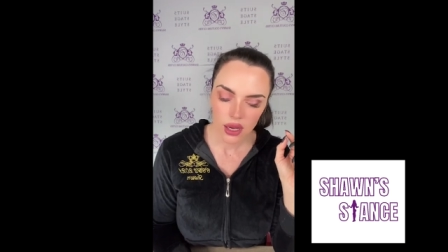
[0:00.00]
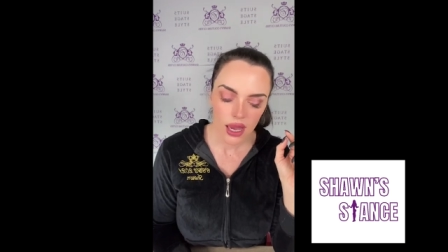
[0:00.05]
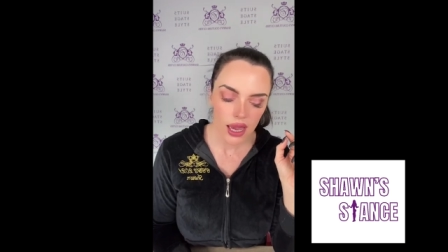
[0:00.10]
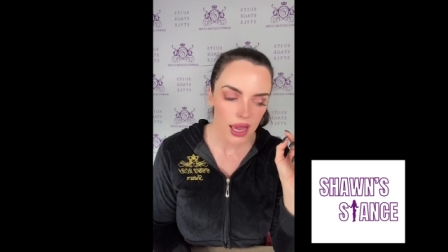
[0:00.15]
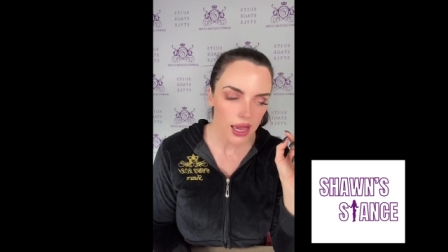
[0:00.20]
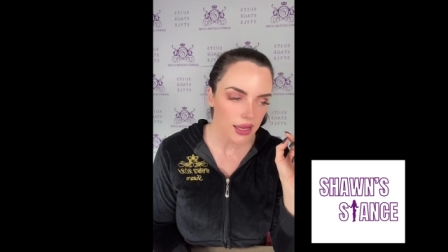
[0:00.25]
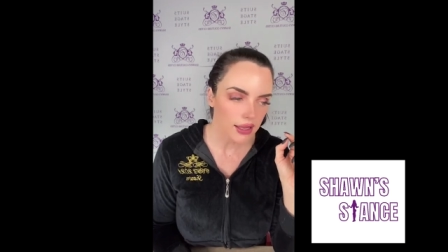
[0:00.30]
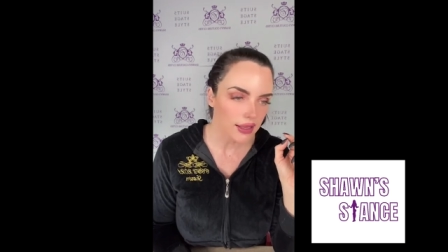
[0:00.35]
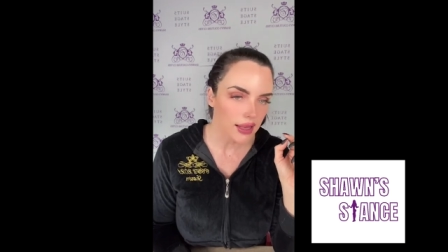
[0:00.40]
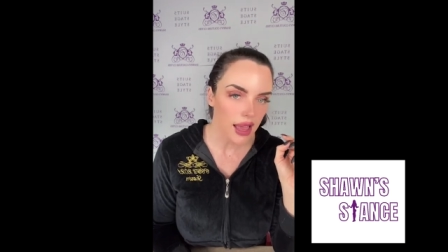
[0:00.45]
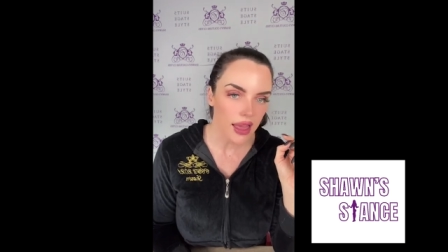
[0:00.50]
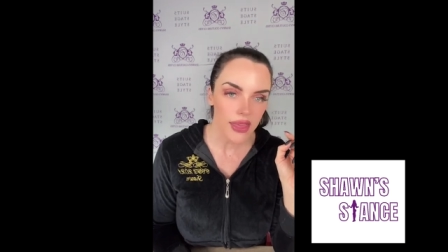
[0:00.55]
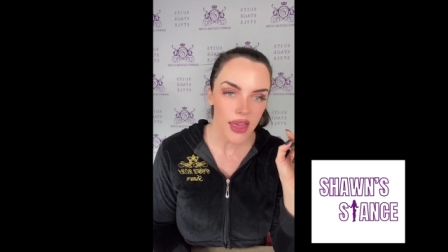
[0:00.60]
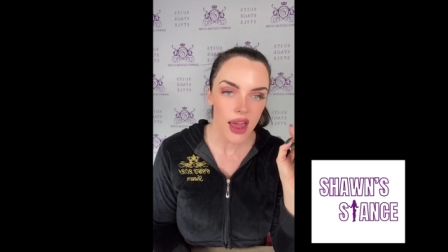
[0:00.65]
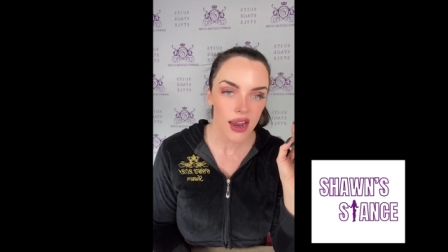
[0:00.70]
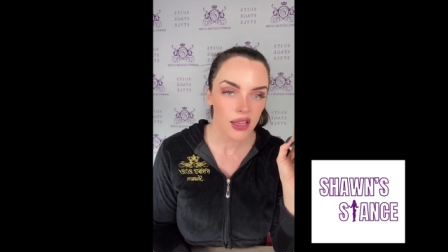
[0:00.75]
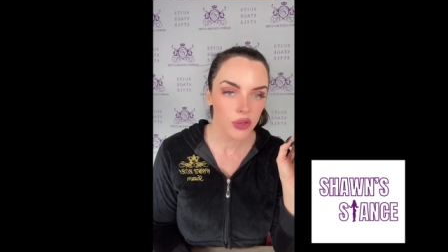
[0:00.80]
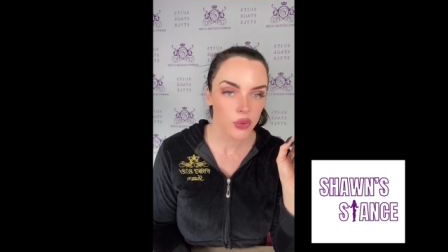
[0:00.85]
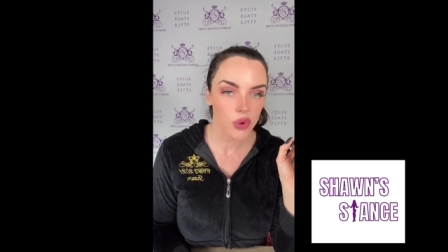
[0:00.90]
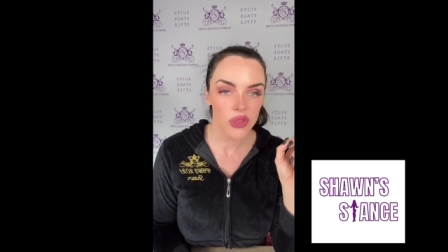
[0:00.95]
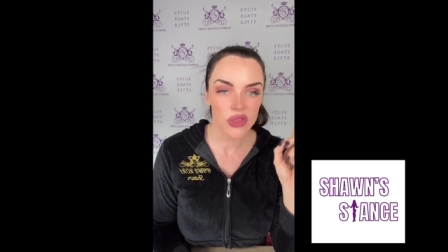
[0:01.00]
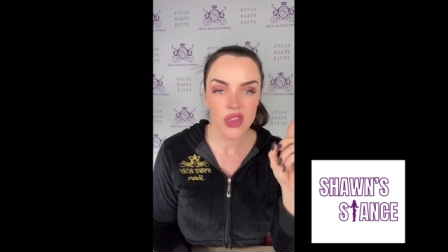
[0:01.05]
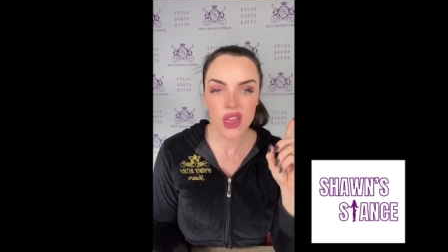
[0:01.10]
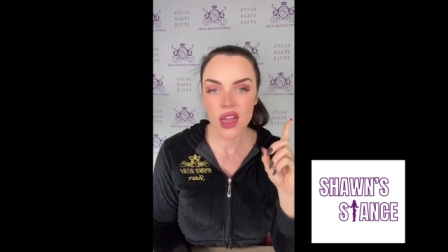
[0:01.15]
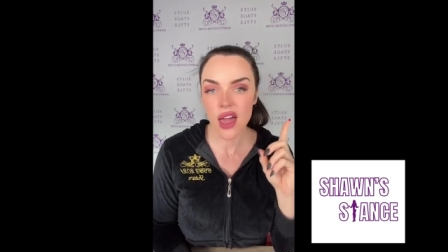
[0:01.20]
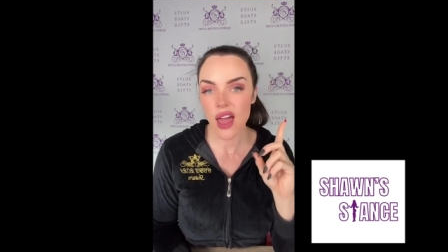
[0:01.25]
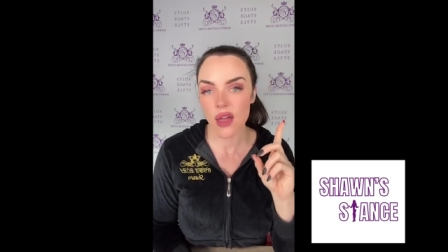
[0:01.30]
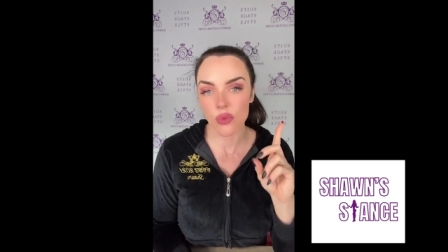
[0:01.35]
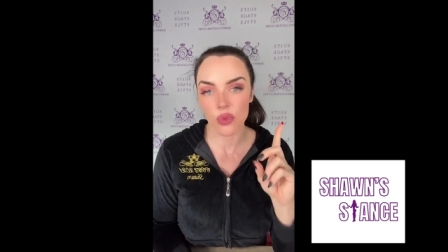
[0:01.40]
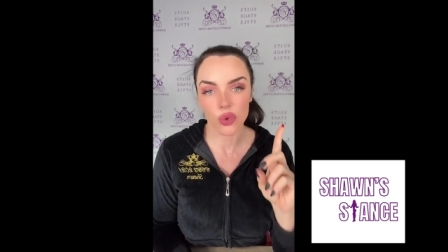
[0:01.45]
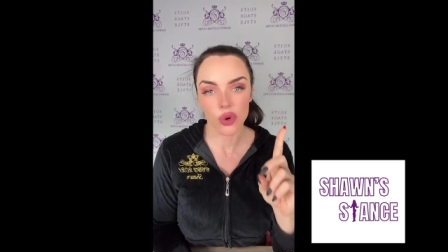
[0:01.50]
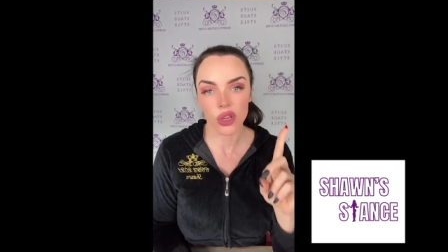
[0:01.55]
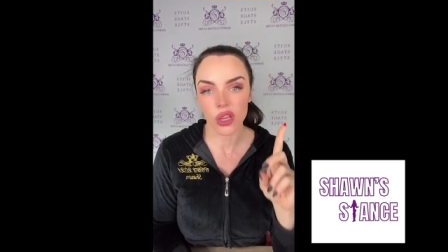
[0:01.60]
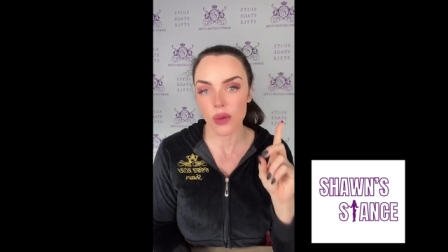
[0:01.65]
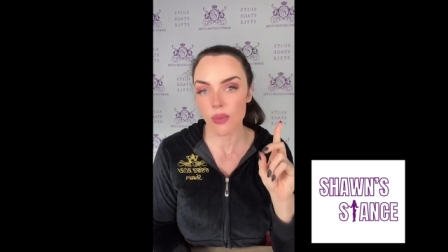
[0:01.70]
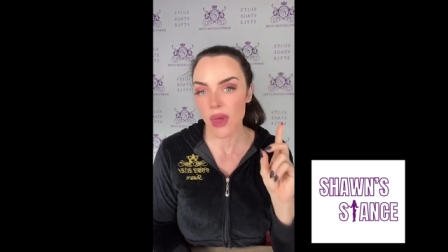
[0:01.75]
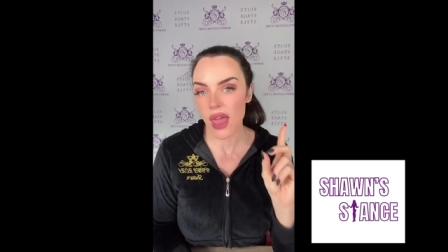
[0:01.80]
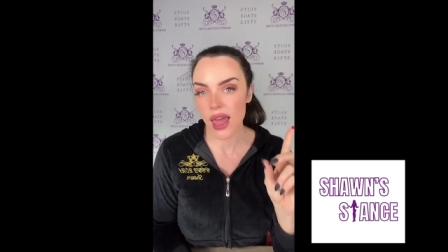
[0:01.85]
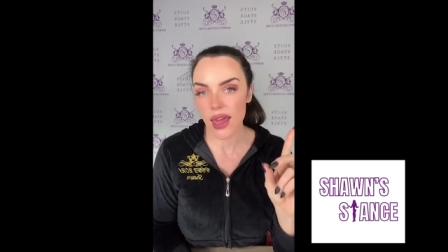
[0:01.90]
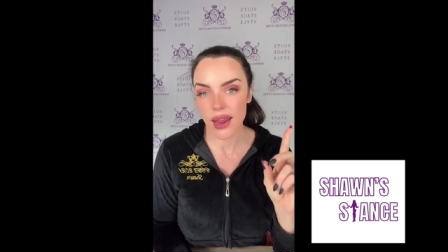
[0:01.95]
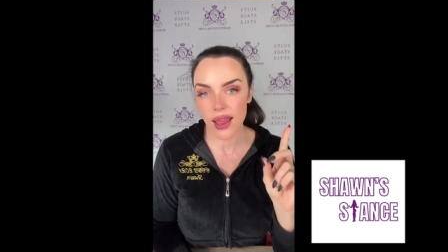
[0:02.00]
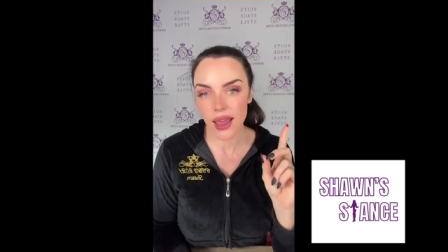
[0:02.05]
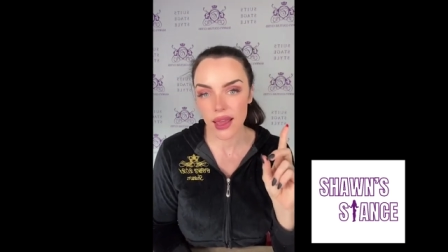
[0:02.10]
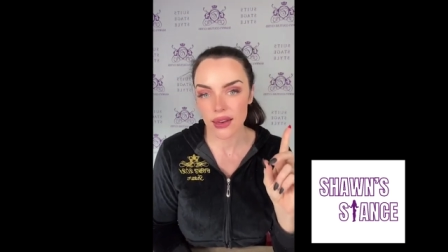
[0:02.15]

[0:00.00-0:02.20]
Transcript: Guys, that is one thing I'm really bad